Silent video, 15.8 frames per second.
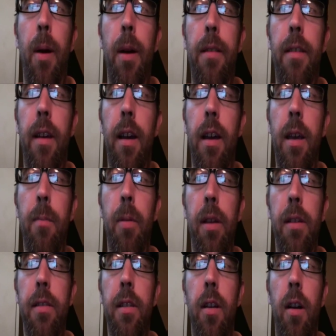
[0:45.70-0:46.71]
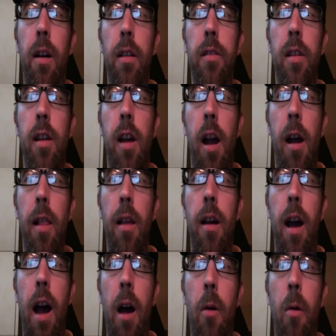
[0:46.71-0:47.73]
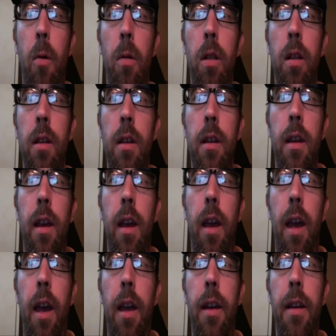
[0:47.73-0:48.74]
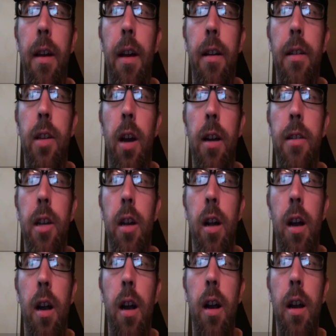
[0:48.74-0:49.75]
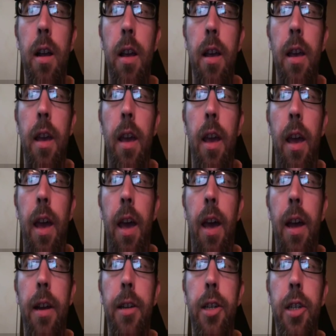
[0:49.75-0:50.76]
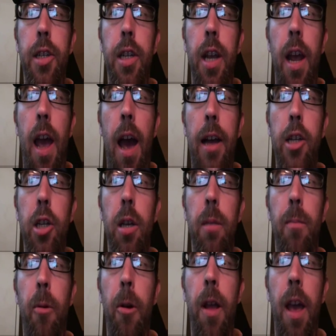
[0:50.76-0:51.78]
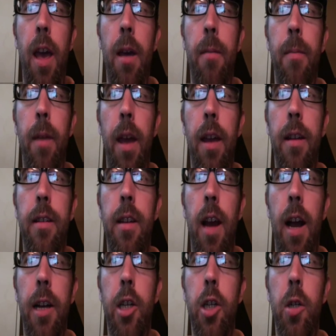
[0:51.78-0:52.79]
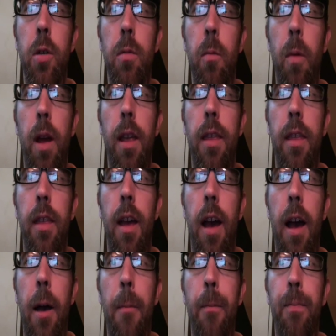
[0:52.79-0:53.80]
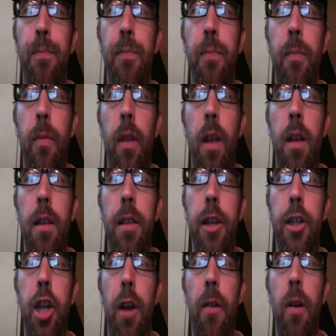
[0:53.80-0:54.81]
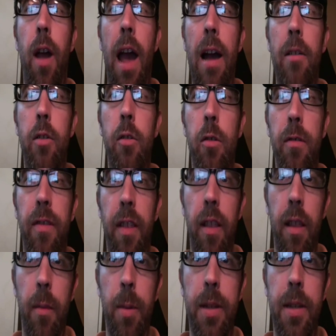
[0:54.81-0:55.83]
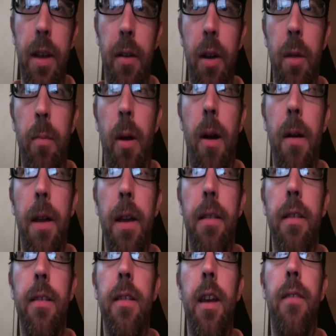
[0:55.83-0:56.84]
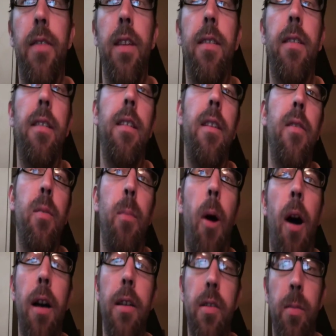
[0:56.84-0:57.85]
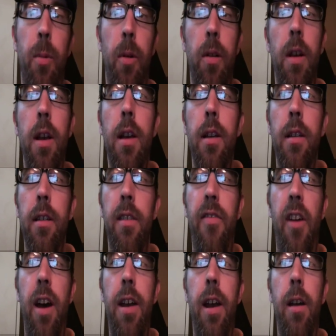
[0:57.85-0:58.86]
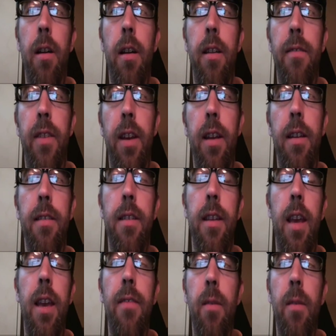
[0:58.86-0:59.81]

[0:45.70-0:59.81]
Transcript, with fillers: but uh, he placed a call to Carla Howell and uh, talked to her, and she actually put him in touch with uh, the general counsel for the Libertarian Party to see if this is even possible, to find out if it is